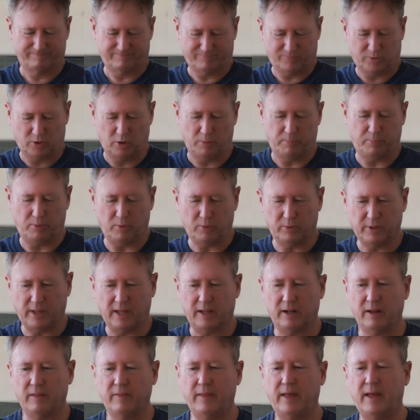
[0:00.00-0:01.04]
when you pull
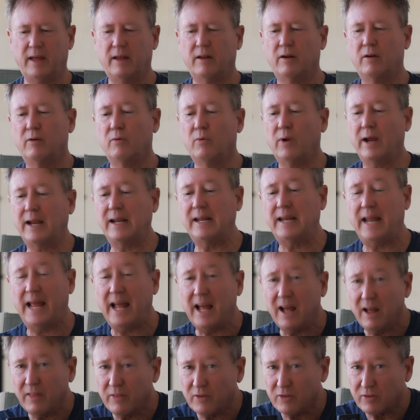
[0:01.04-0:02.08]
down on that, right
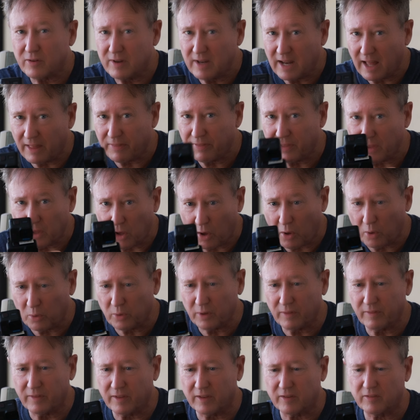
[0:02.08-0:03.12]
now there's nothing
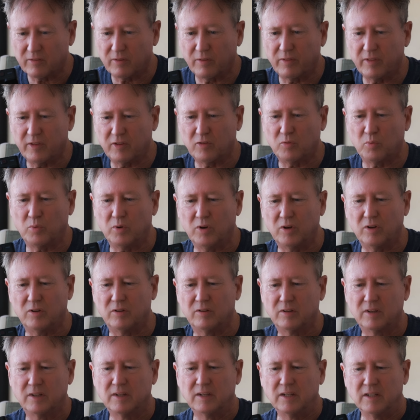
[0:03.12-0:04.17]
holding this, so this
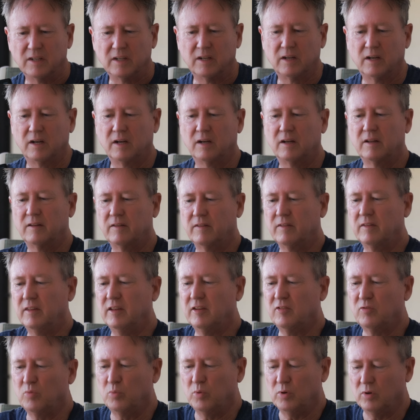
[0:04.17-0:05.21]
will
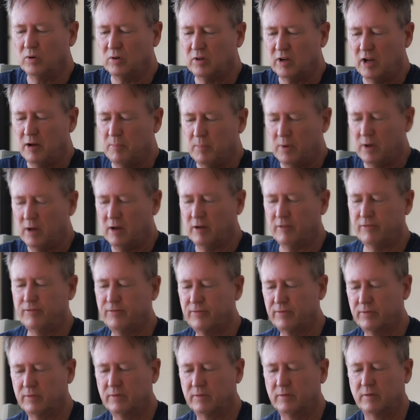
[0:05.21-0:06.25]
come
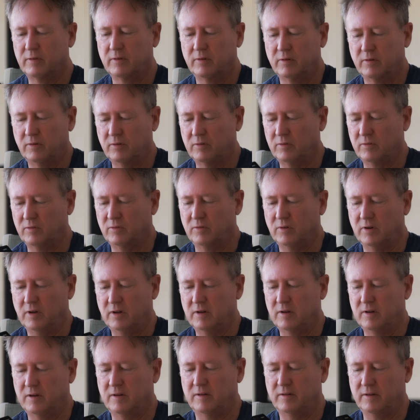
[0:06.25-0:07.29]
off.
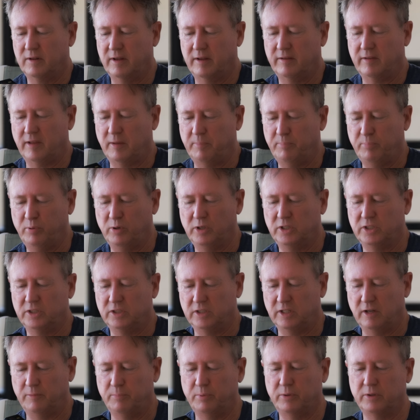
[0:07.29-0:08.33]
As I push it
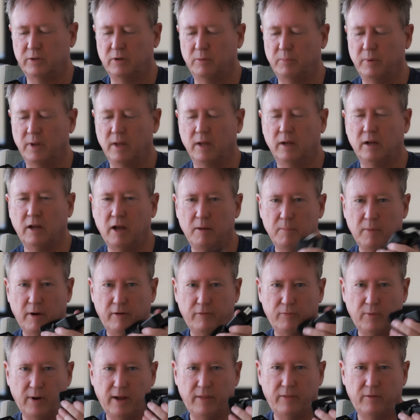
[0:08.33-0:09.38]
up, come off
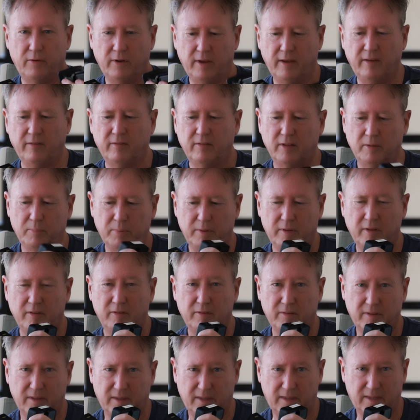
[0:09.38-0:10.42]
rather easily, but
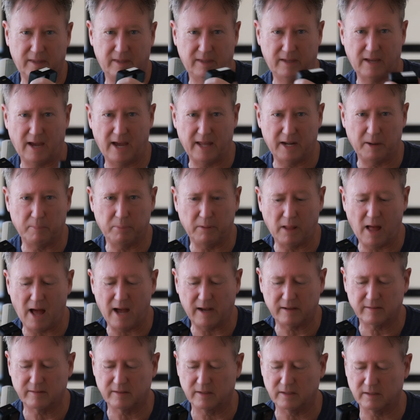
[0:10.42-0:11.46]
this kind of
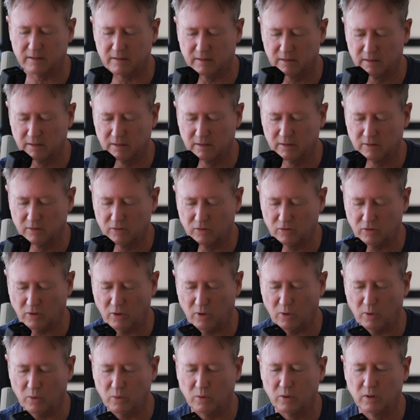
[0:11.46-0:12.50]
blocks it.
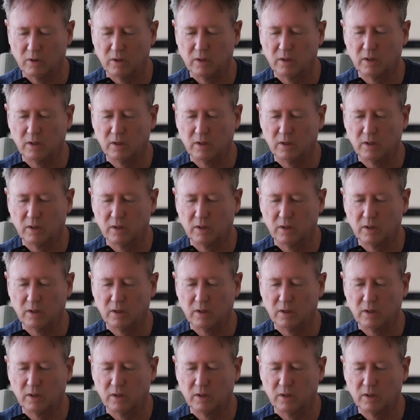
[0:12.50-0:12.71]
So